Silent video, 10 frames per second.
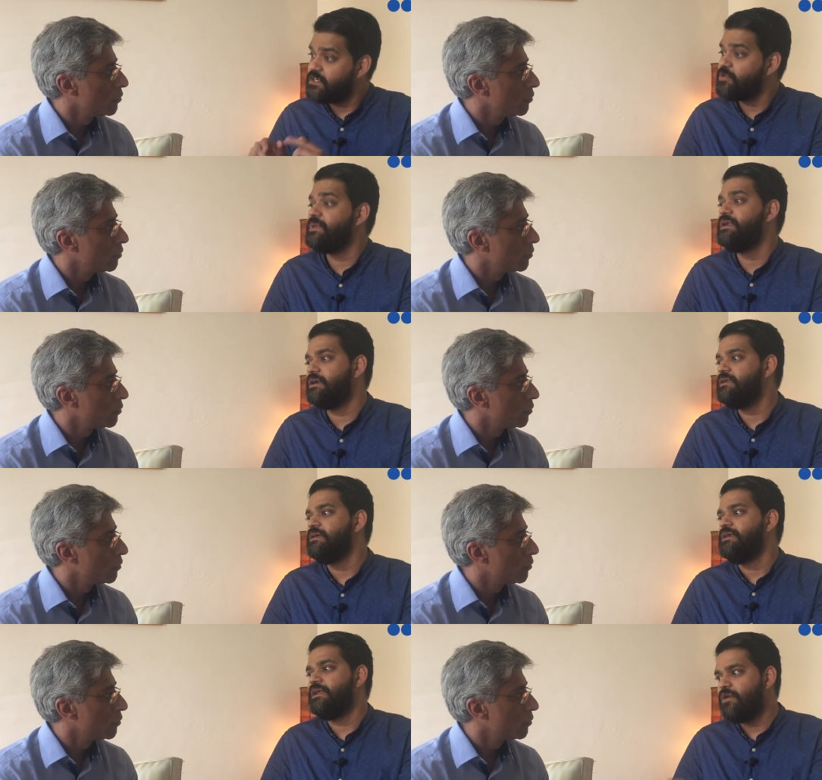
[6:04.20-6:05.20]
Speaker 1: need to be
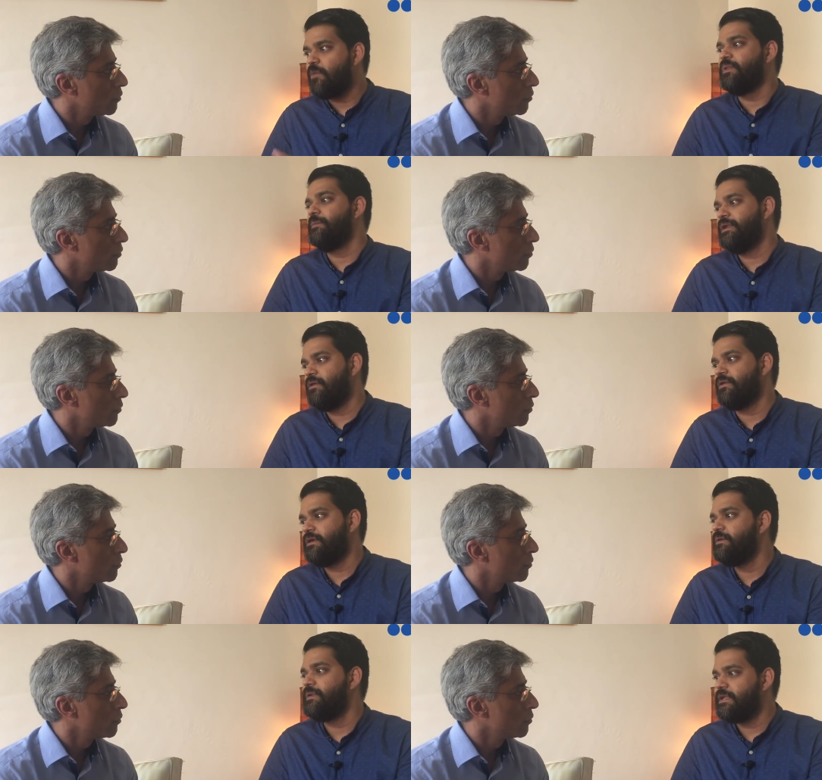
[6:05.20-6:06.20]
done in complementary and
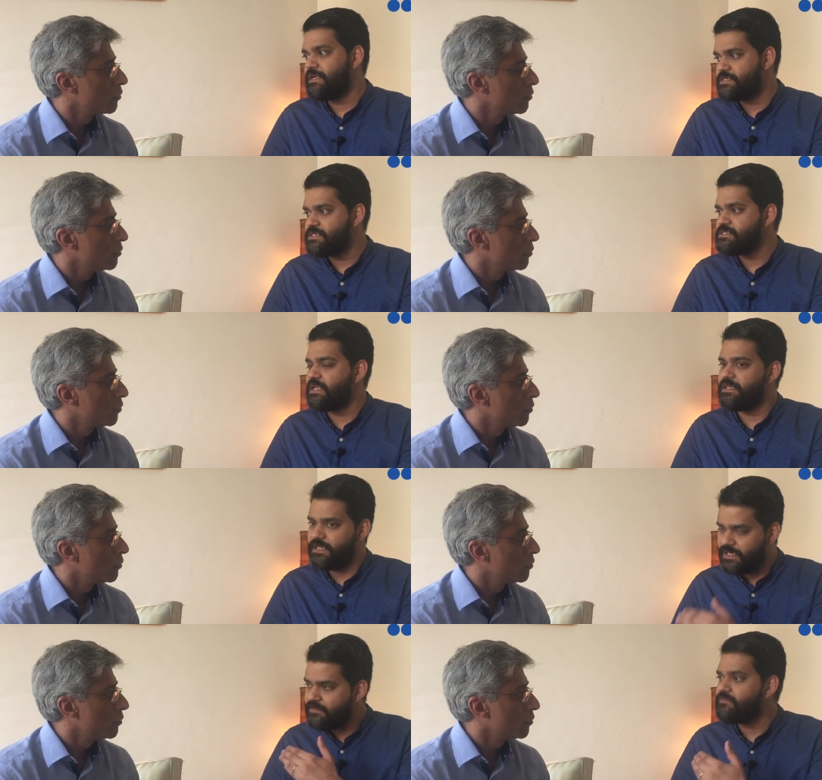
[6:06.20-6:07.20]
alternative medications
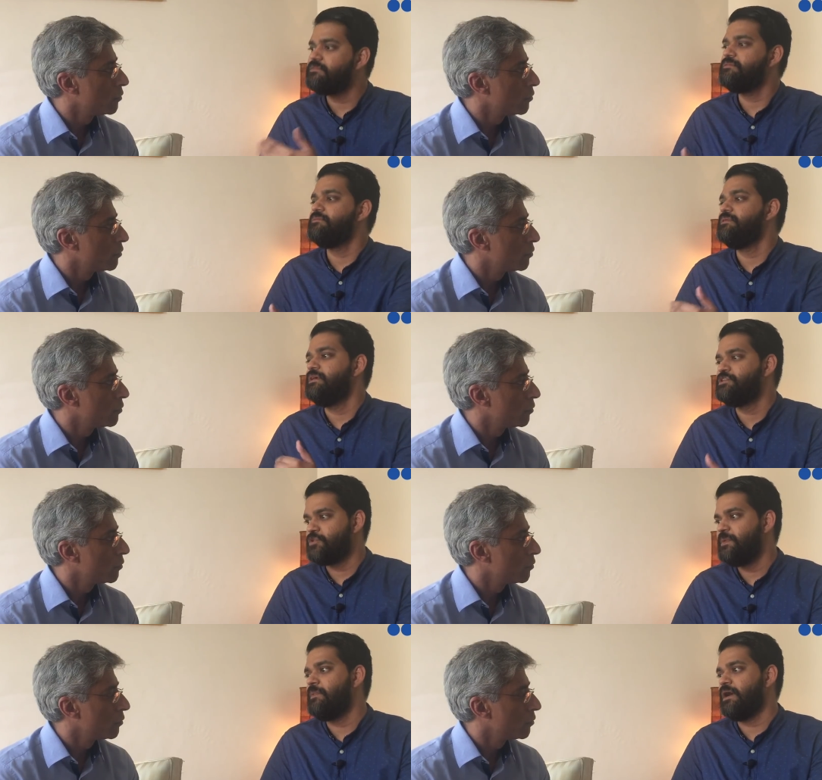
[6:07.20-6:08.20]
and then
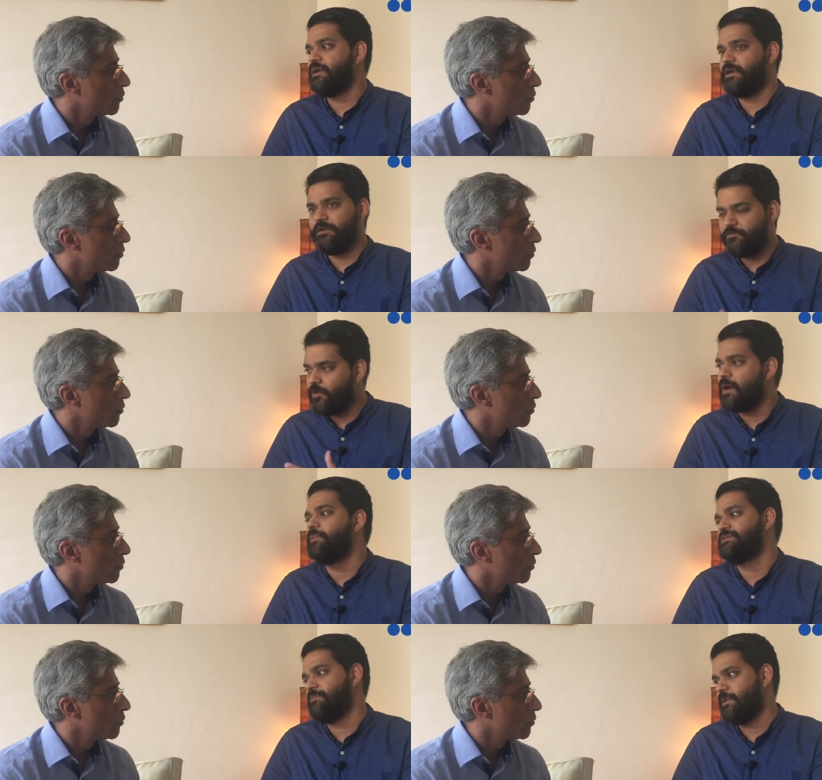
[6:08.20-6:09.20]
it should be marketed for
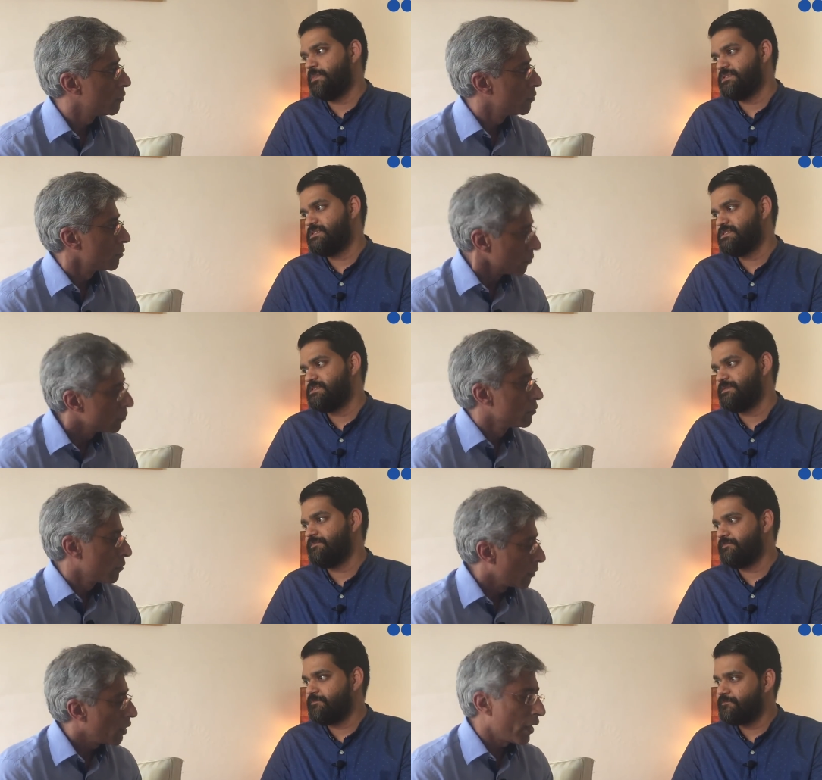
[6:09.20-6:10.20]
commercial purposes.
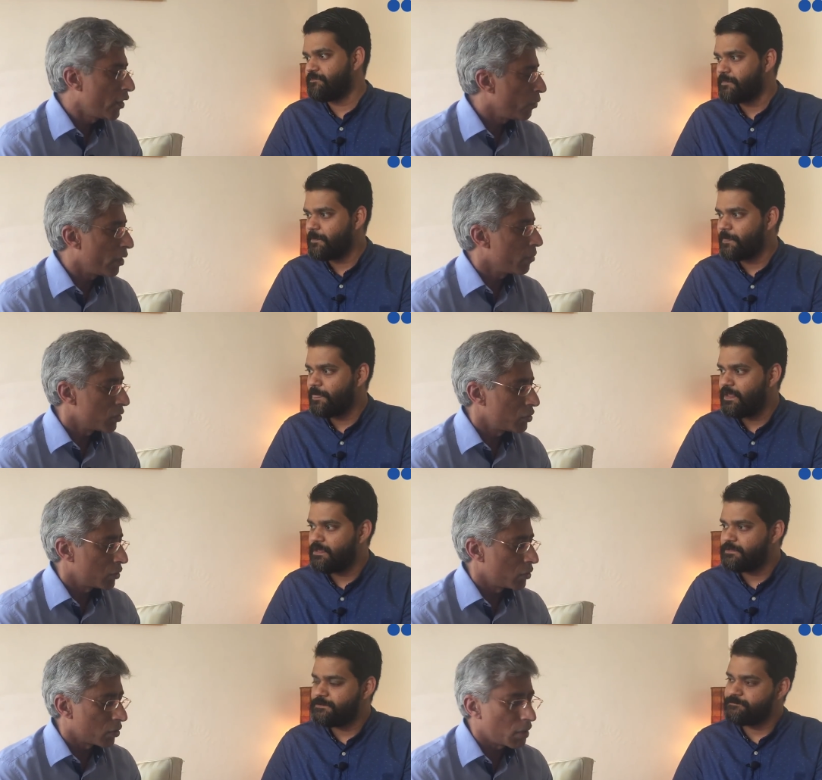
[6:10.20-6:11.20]
Speaker 2: Thank you very much,
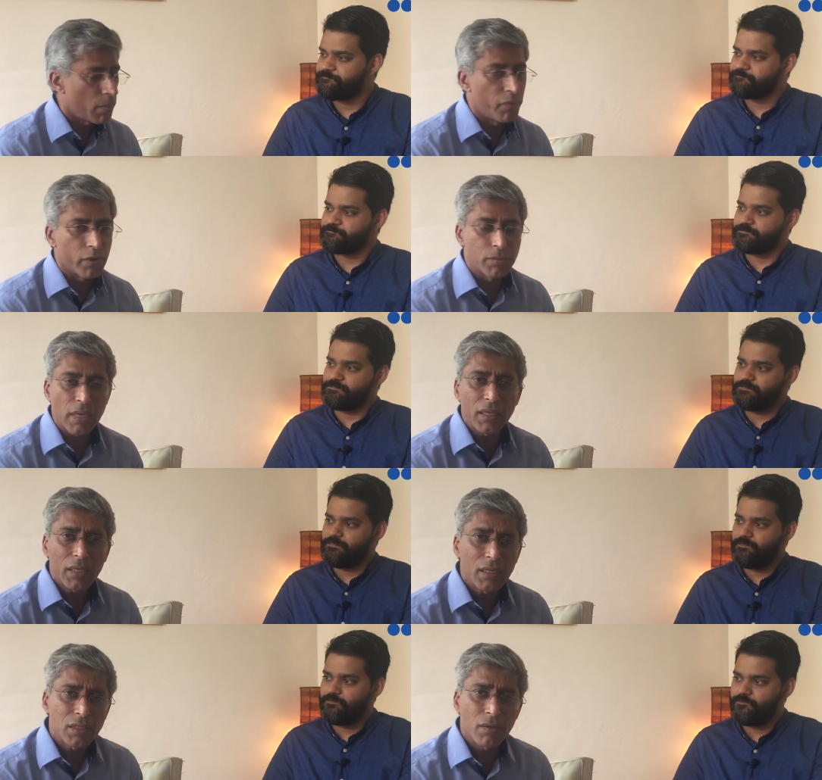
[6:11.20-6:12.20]
Dr. Abby Philips. I
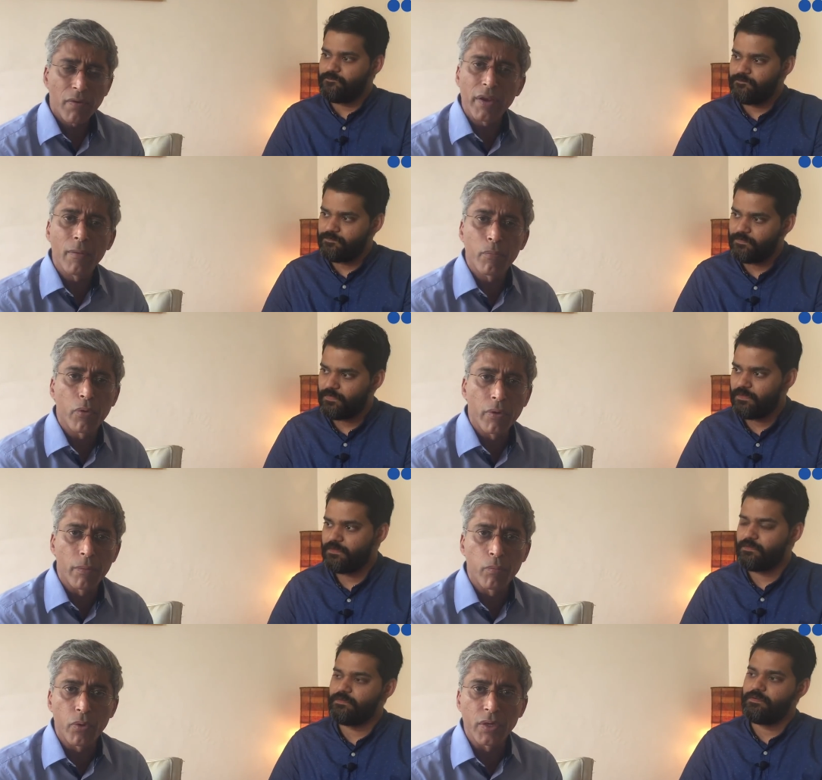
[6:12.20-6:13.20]
think it's a very
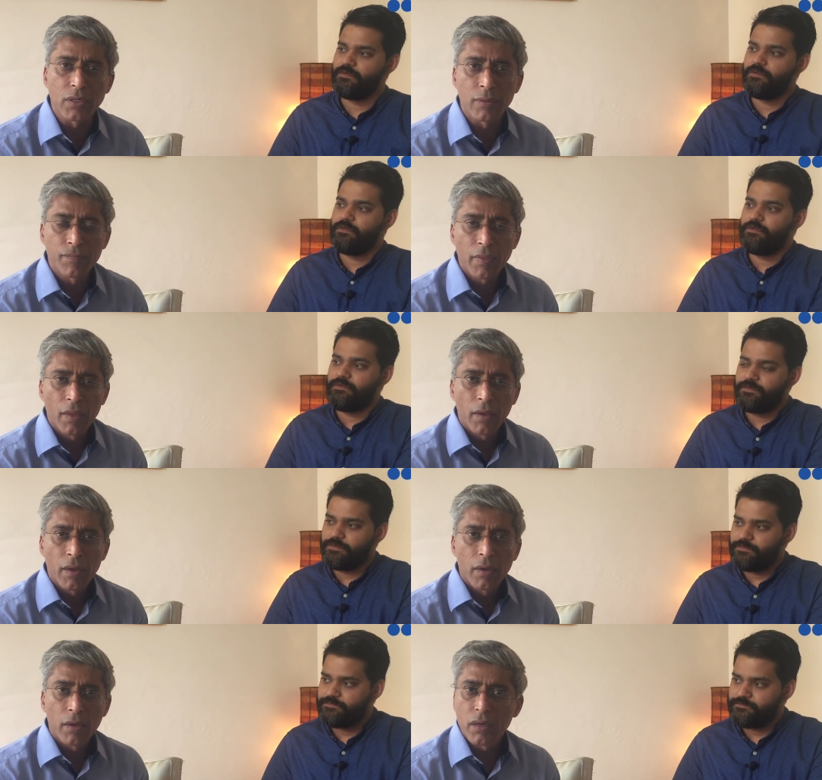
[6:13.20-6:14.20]
important point.
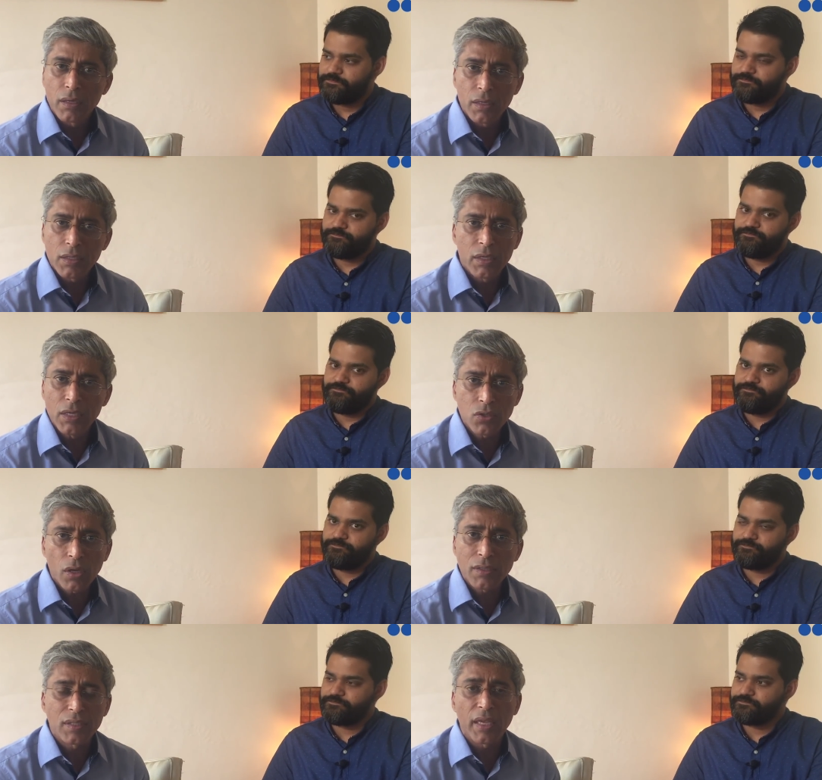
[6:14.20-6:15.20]
Uh, he's
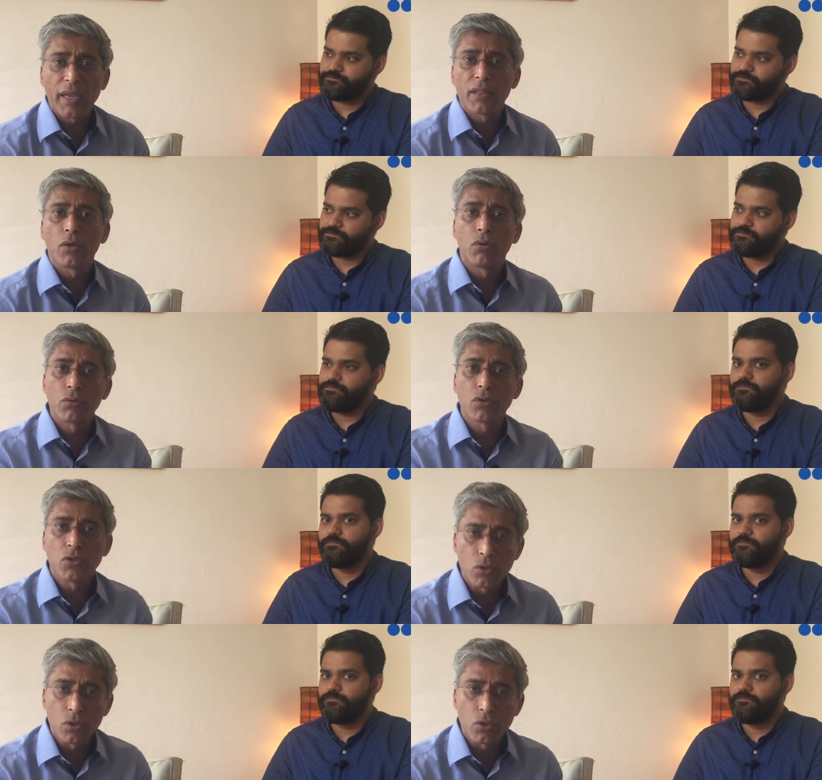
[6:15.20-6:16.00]
not saying they don't